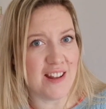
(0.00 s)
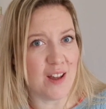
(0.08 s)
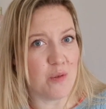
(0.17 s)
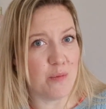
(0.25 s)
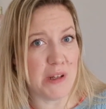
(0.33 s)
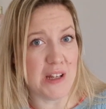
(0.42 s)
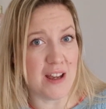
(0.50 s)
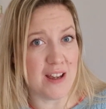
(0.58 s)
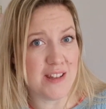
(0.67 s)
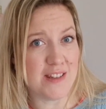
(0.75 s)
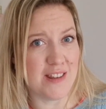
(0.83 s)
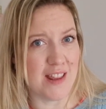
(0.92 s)
That would be
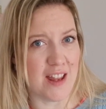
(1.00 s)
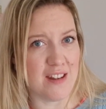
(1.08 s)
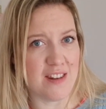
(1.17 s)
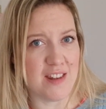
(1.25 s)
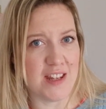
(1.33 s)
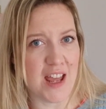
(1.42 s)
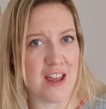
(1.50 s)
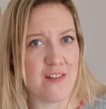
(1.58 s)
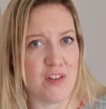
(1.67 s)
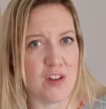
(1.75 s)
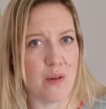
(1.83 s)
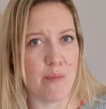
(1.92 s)
nice at the end of the day
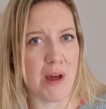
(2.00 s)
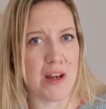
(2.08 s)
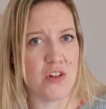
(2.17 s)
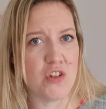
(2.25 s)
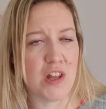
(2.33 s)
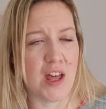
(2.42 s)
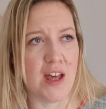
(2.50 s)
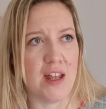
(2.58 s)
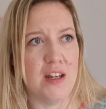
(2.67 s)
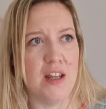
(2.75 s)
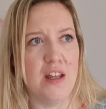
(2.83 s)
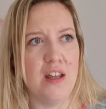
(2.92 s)
if you can manage
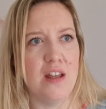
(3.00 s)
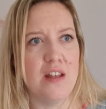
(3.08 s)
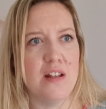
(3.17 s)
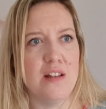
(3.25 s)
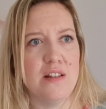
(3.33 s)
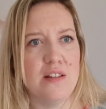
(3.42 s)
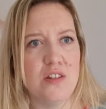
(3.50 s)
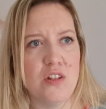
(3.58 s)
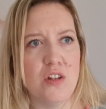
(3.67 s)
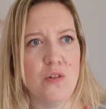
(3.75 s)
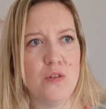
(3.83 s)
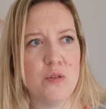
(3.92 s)
that.
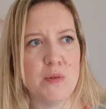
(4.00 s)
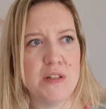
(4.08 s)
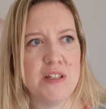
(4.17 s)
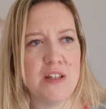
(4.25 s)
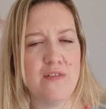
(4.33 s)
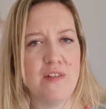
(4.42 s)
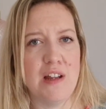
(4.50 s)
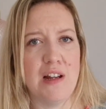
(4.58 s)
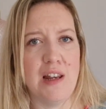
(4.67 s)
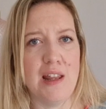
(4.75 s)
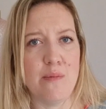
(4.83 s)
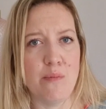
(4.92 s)
Do
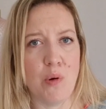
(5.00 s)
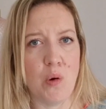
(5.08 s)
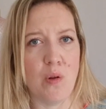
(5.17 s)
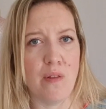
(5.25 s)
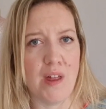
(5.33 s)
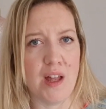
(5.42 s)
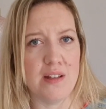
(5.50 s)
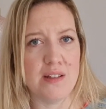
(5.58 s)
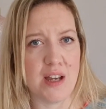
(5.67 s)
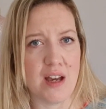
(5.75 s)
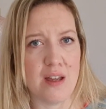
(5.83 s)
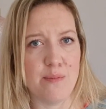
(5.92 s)
specifically put that
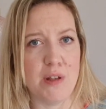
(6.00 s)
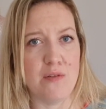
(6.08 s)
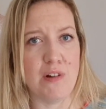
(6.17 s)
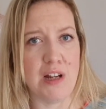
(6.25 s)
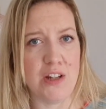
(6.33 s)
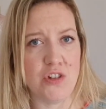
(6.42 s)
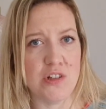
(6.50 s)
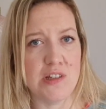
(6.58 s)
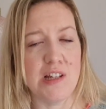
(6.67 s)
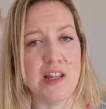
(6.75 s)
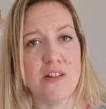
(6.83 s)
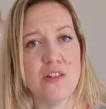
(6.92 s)
time in
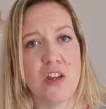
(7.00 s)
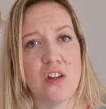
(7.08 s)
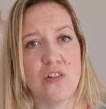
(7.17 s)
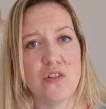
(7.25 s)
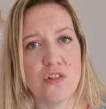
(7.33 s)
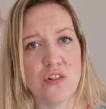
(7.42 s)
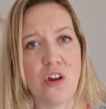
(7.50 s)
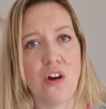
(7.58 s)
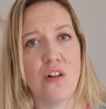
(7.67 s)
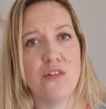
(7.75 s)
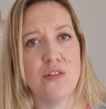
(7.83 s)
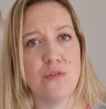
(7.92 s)
religiously so you can
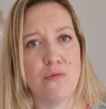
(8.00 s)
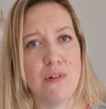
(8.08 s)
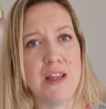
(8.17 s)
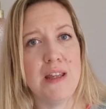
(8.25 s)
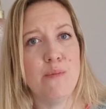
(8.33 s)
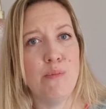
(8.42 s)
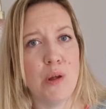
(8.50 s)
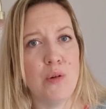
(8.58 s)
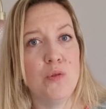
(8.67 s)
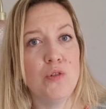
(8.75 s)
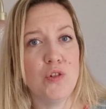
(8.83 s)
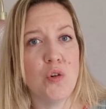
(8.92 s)
start to
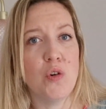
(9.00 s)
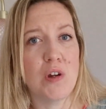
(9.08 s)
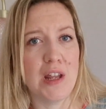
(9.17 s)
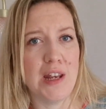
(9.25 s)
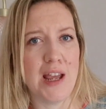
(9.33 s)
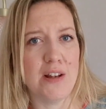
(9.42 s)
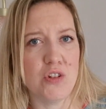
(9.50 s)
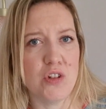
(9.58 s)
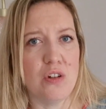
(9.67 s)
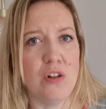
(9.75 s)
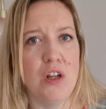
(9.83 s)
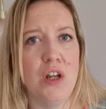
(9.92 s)
rebuild your
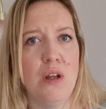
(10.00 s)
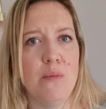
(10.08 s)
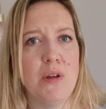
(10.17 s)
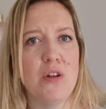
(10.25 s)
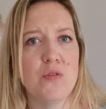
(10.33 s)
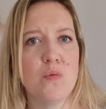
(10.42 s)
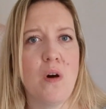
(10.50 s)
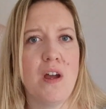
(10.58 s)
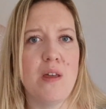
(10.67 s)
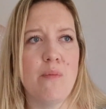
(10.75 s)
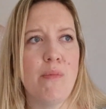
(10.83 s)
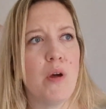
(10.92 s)
connection, because while
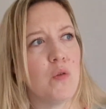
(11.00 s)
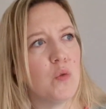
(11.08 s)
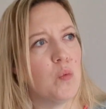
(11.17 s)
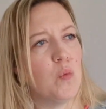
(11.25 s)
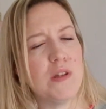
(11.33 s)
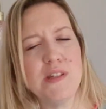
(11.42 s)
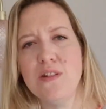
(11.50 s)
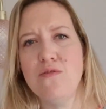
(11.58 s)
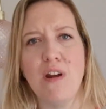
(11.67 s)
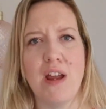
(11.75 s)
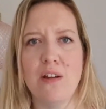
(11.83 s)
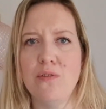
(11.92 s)
you're both whizzing
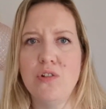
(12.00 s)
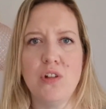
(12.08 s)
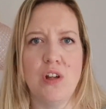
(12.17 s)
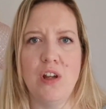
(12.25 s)
round,